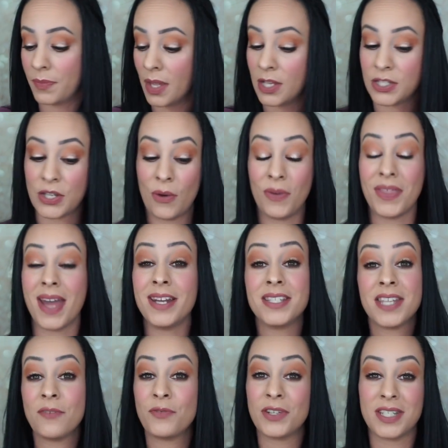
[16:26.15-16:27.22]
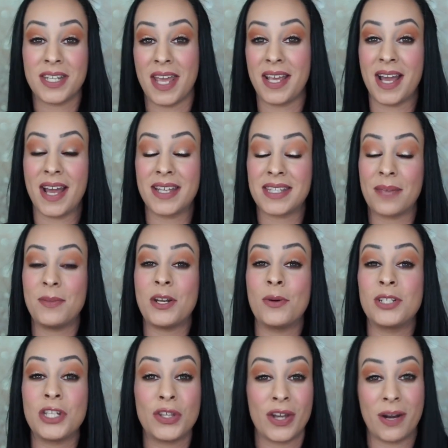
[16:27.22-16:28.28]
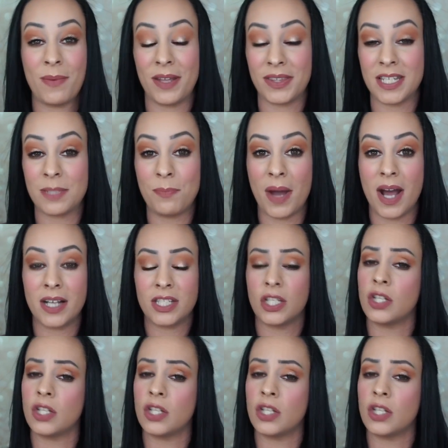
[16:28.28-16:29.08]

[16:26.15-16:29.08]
So that is it for today, guys. Let me know what you thought about this box.